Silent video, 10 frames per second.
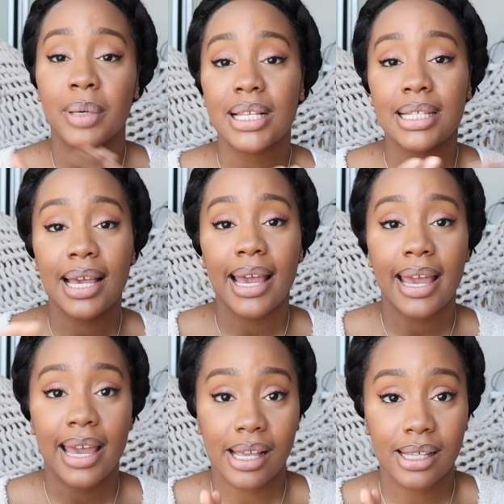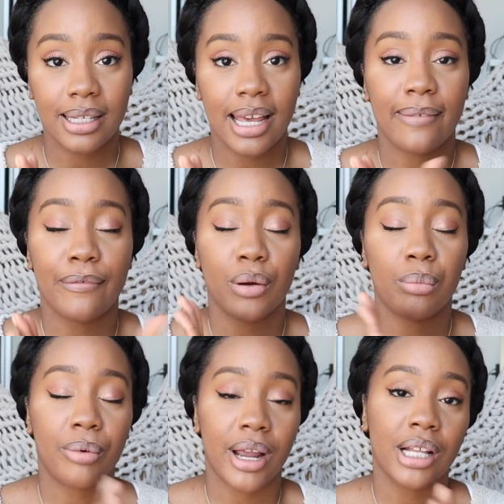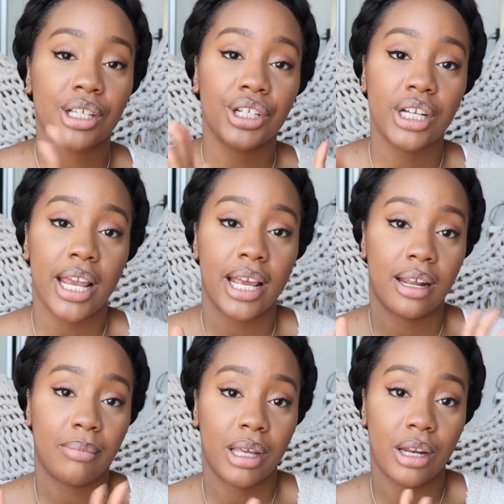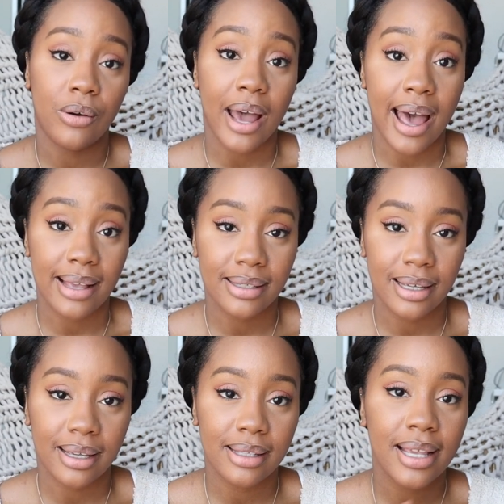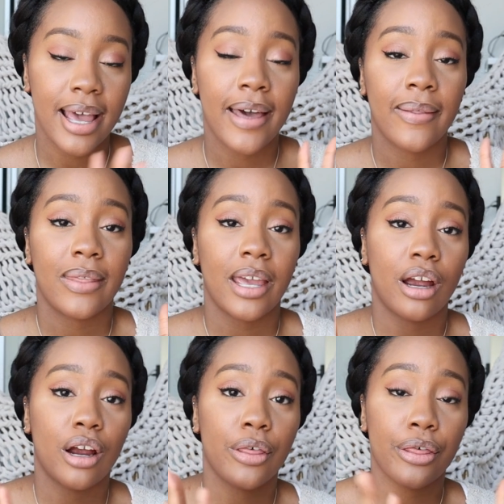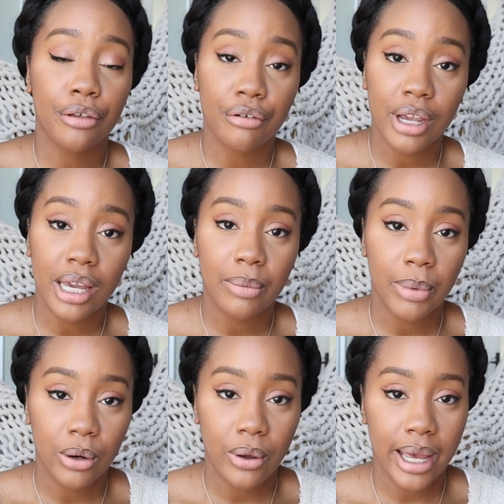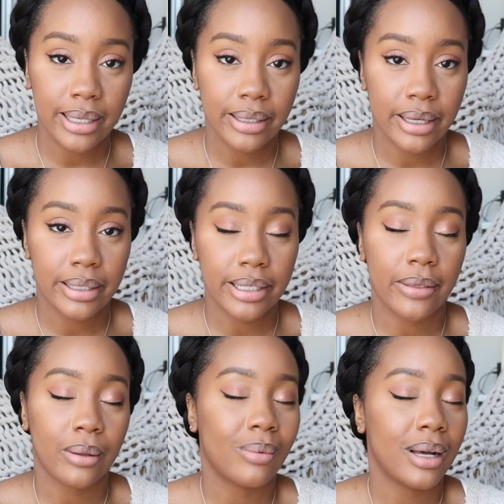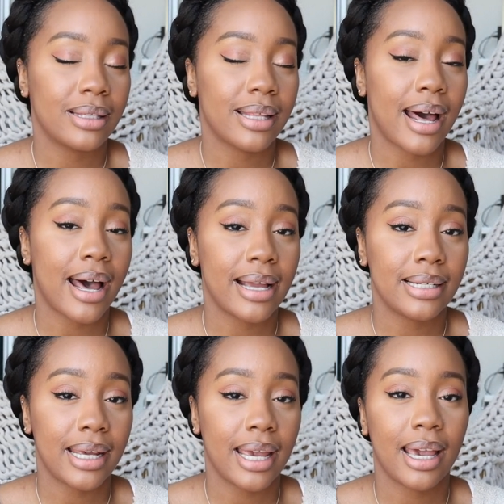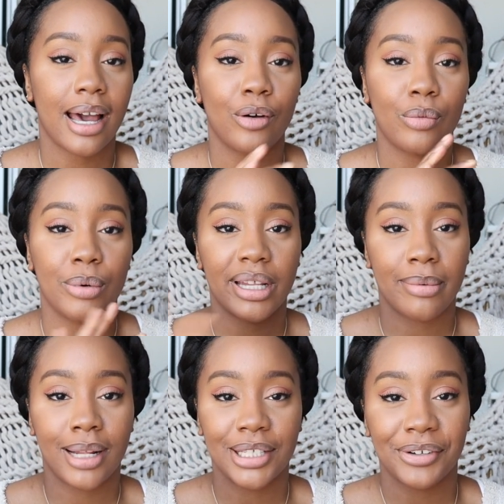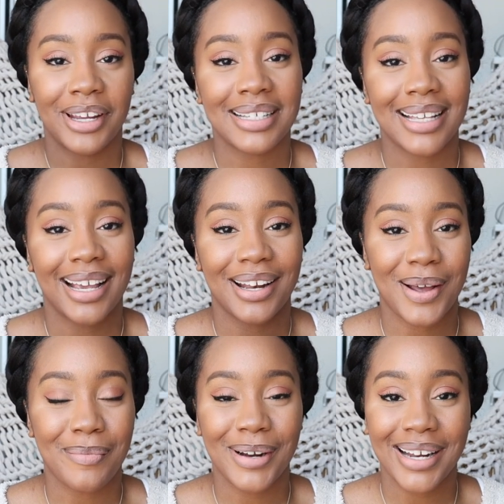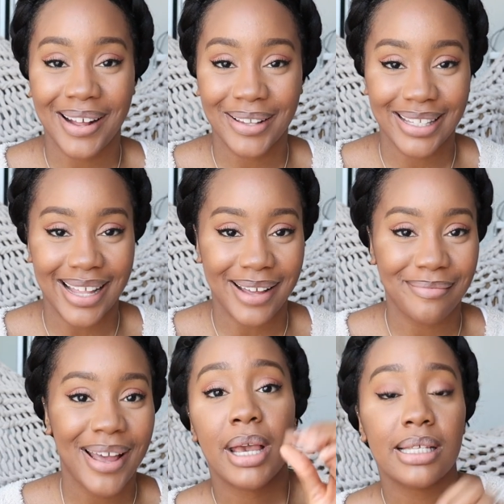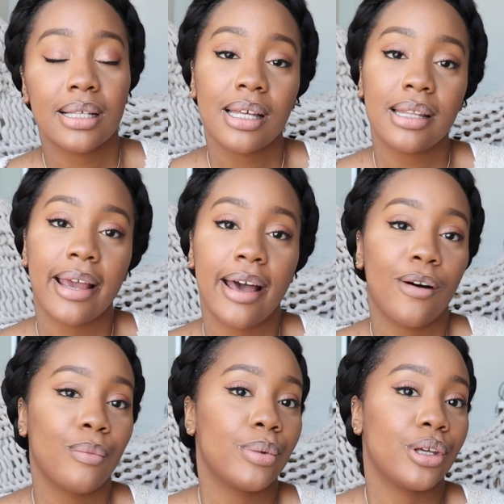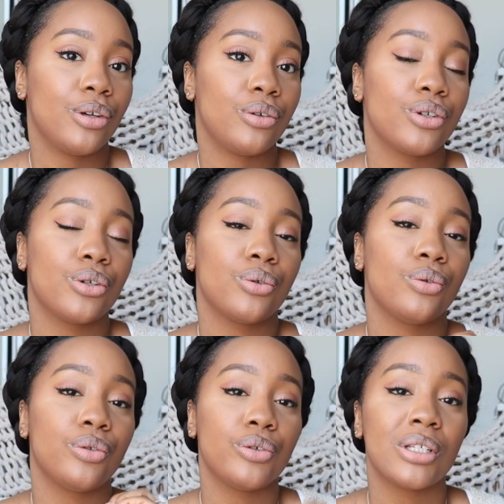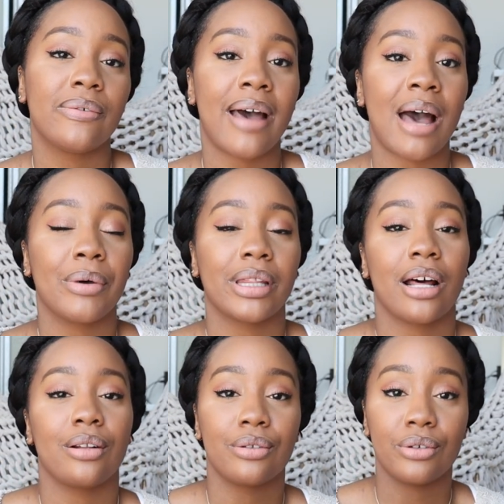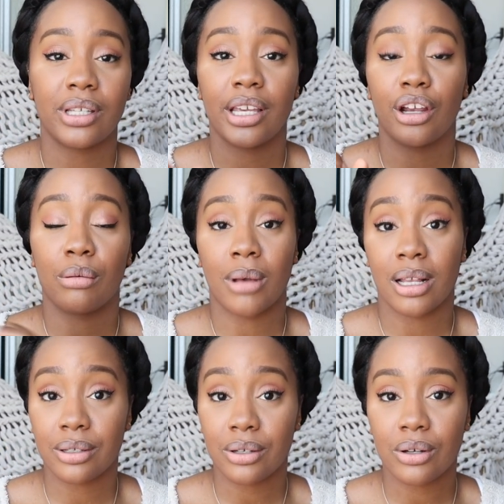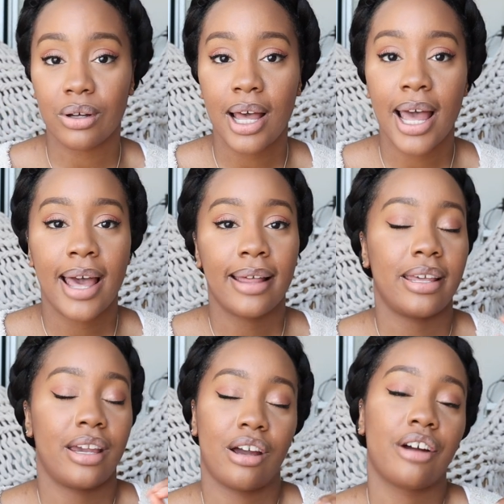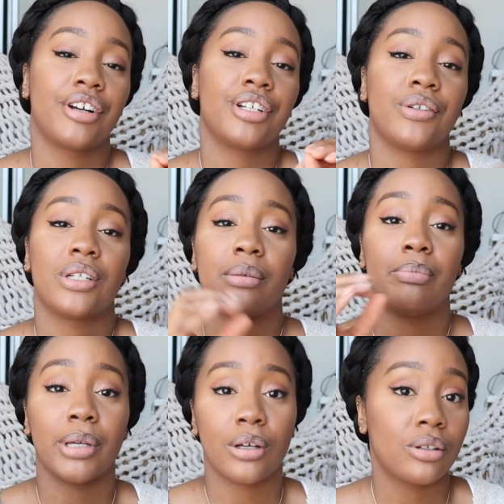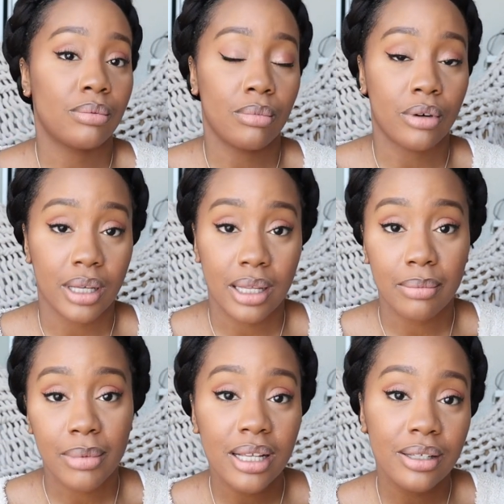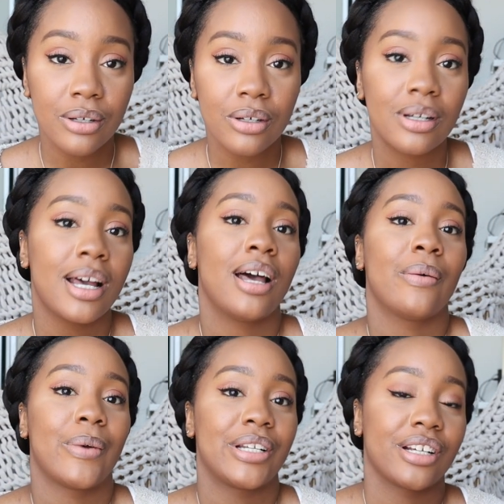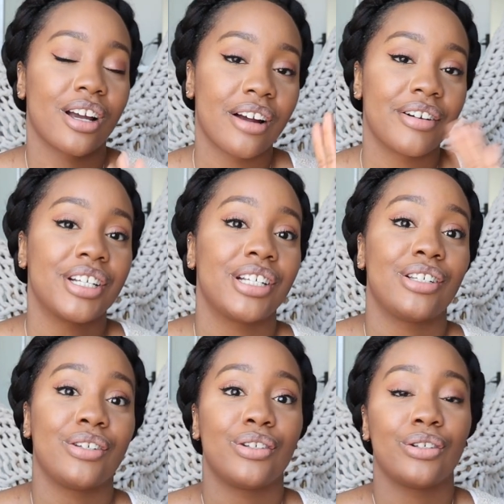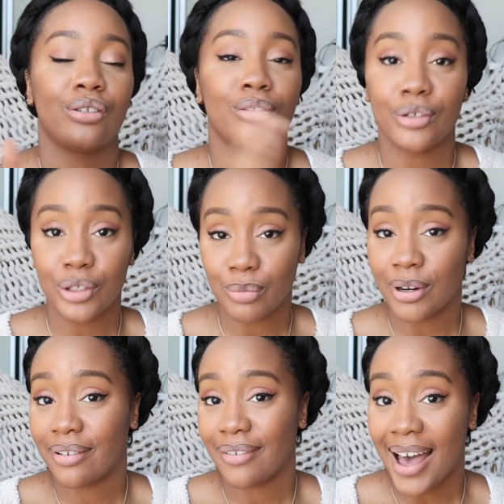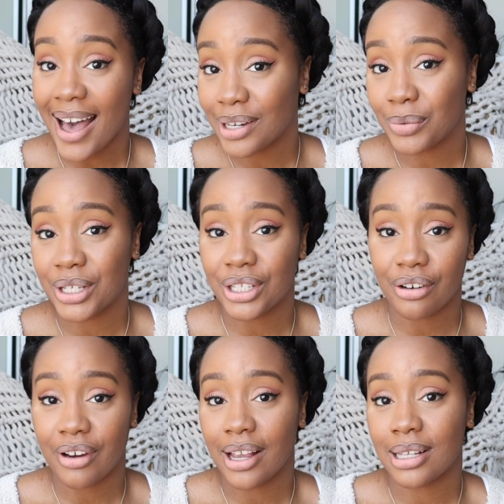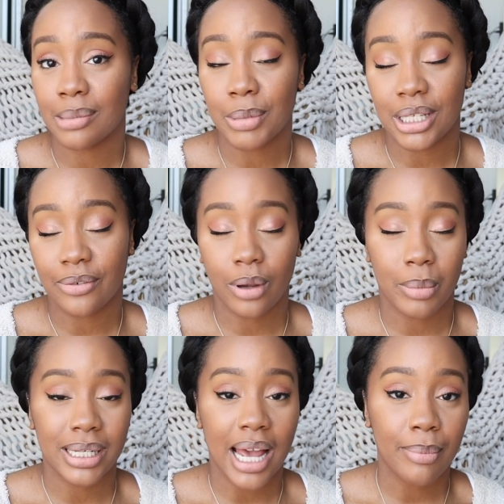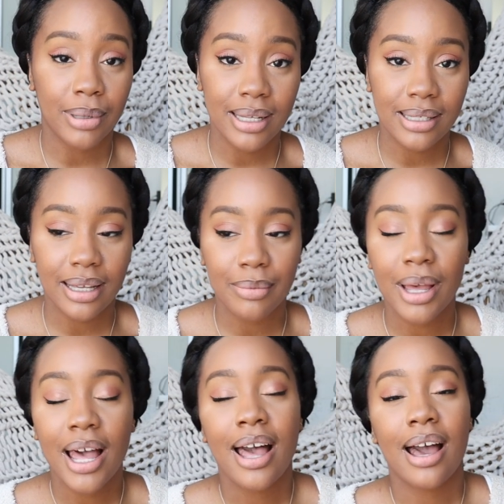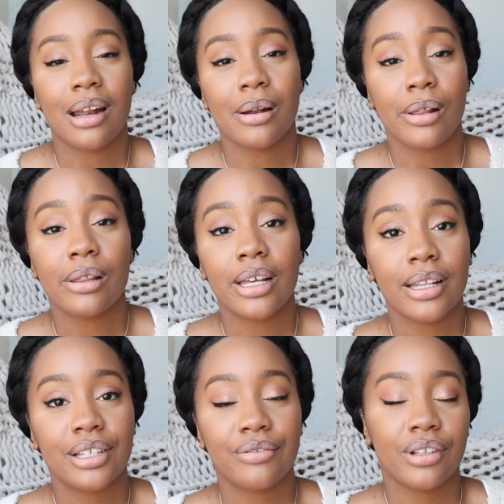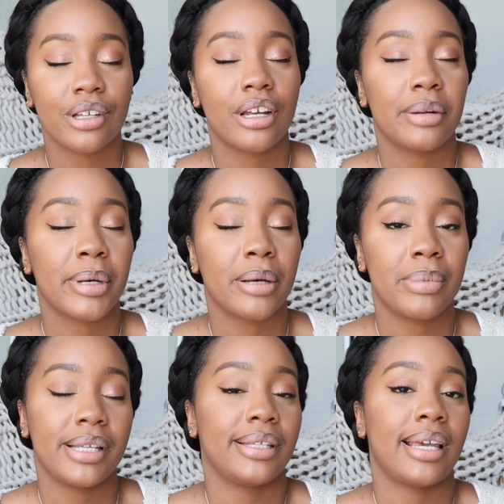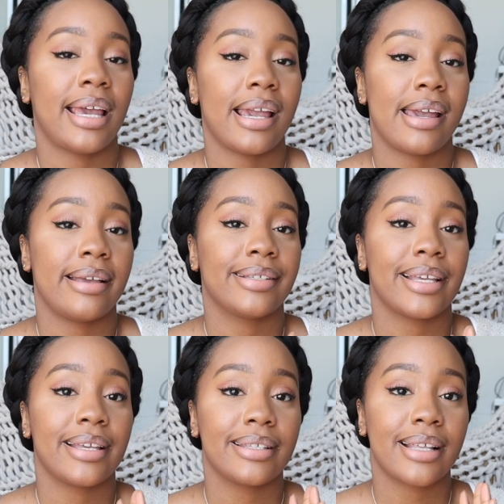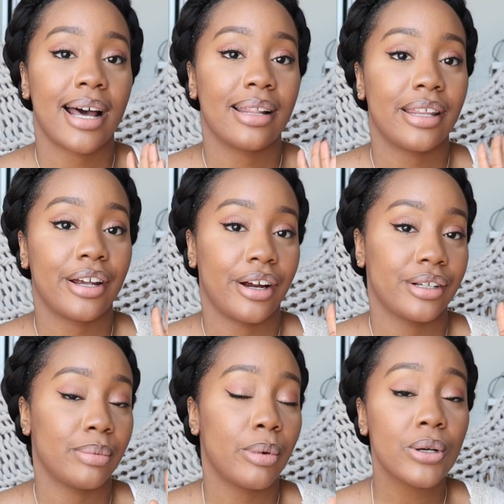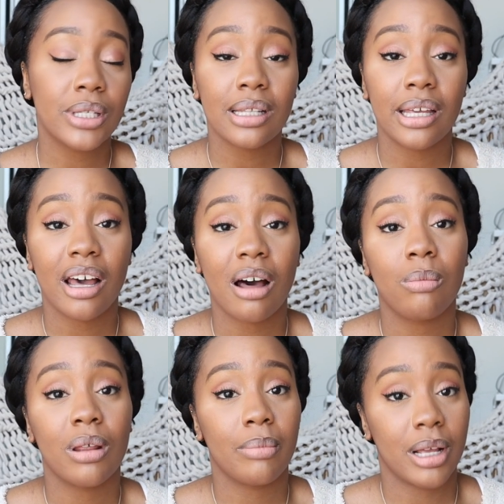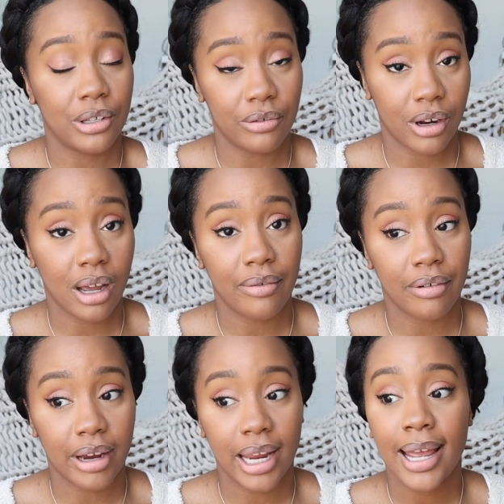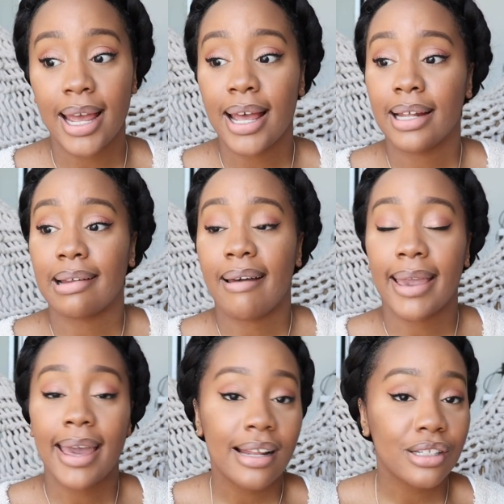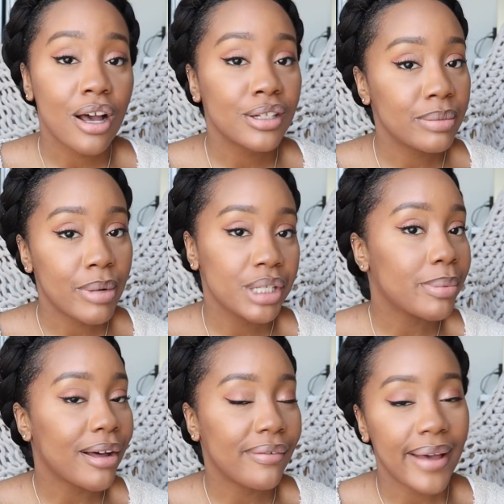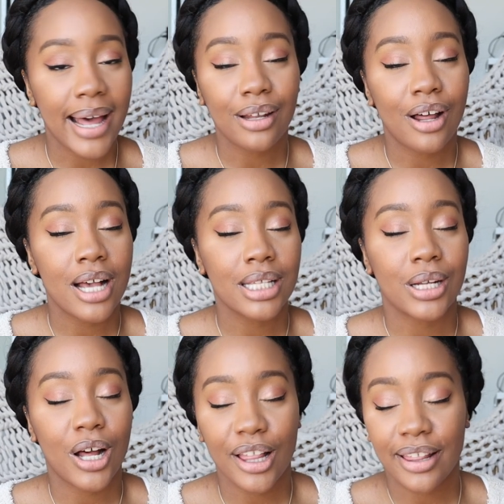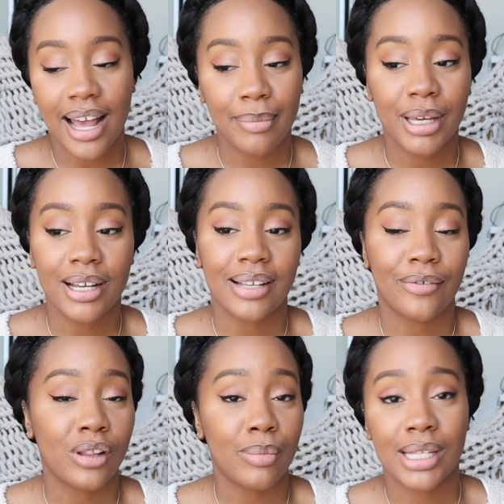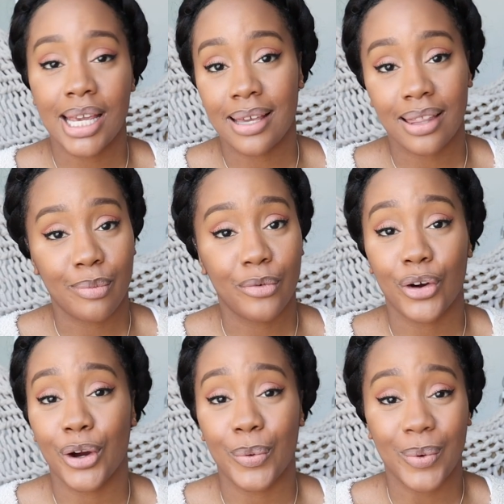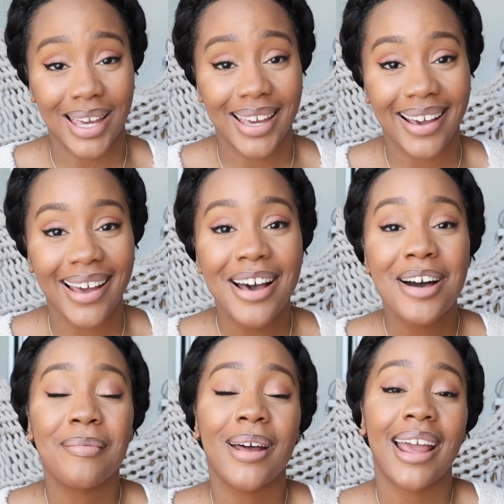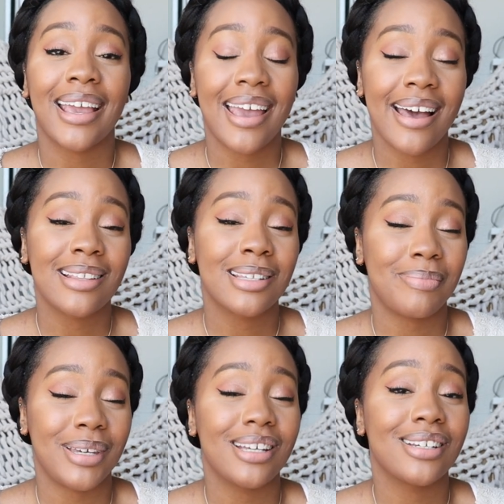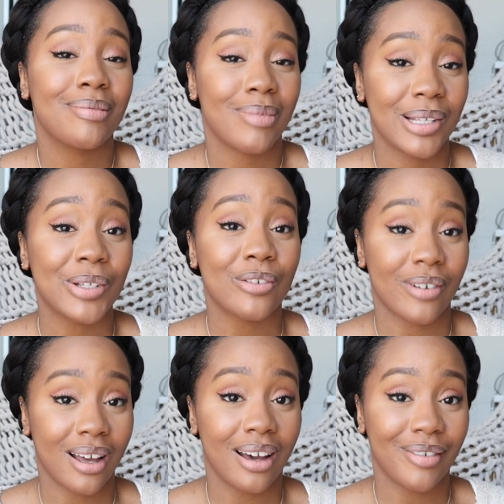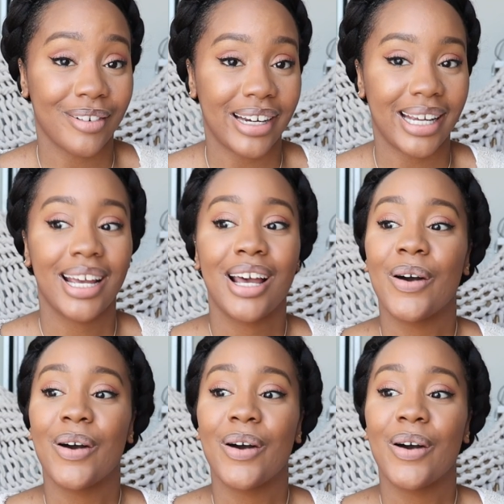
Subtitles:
BCAAs stand for branched chain amino acids. There are 3 amino acids, and the one that I take, I will put them on the screen because I cannot pronounce them. Basically, they help you to lose fat without losing your muscle. They encourage you to build more lean muscle, which encourages you to lose more fat, which is great because it speeds up your metabolism. Another thing that's really good about BCAAs is that they are supposedly help with muscle recovery. Now, I can't talk too much about fat loss and all that because I've only been taking them for a week, but I can speak to muscle recovery.